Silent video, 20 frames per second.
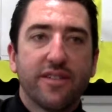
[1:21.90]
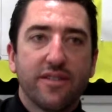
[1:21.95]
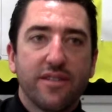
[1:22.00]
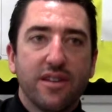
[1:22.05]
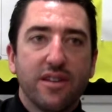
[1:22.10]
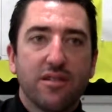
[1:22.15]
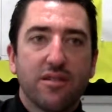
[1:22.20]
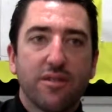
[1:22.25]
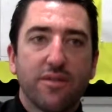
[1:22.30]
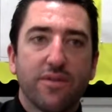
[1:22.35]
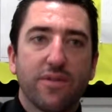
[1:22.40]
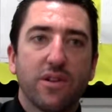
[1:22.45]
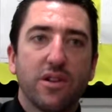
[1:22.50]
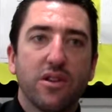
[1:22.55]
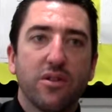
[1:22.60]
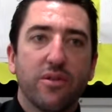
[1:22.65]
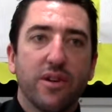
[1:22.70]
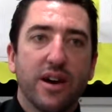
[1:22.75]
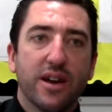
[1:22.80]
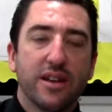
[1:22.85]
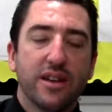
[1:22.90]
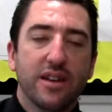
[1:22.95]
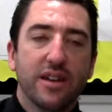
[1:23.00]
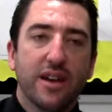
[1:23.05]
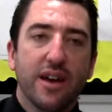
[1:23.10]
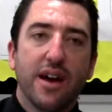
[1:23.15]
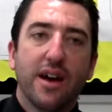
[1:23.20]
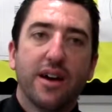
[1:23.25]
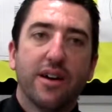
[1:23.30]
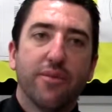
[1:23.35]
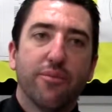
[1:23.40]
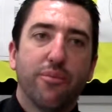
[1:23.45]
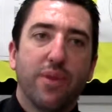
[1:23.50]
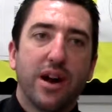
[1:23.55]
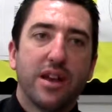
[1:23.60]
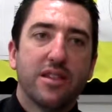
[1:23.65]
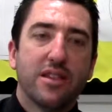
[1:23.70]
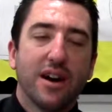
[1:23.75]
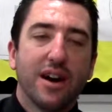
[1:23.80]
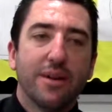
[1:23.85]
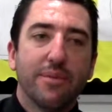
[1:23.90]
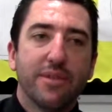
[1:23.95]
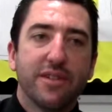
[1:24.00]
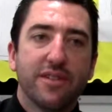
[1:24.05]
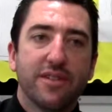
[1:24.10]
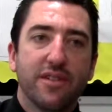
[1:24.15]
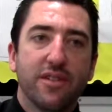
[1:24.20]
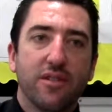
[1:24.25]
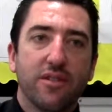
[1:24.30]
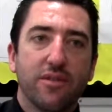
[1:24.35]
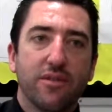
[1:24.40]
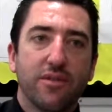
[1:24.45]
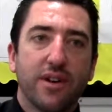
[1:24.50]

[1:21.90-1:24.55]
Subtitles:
teacher for UN, my job is to